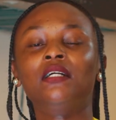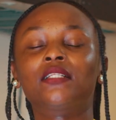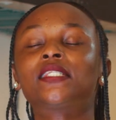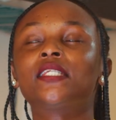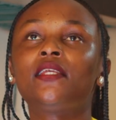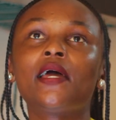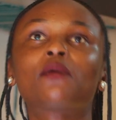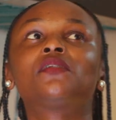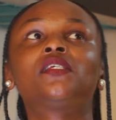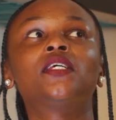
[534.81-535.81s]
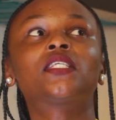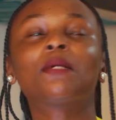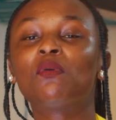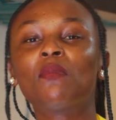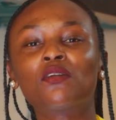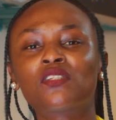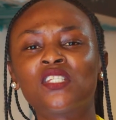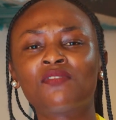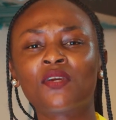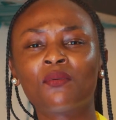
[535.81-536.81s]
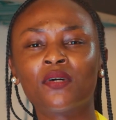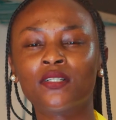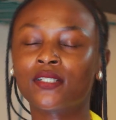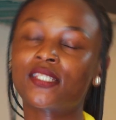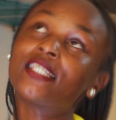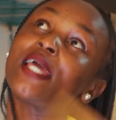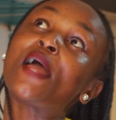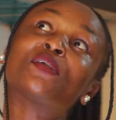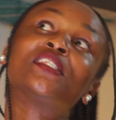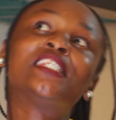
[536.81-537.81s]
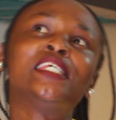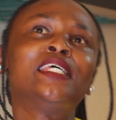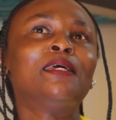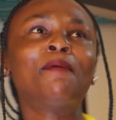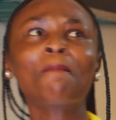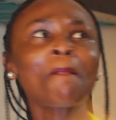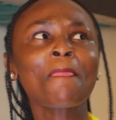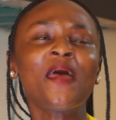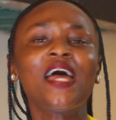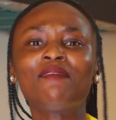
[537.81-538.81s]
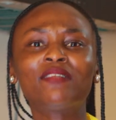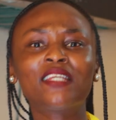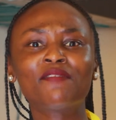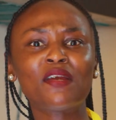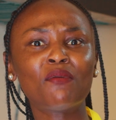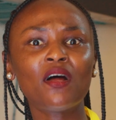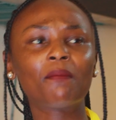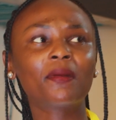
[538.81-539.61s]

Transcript: That's the day I could see the Table Mountains very well. That's the day I could see everything very well.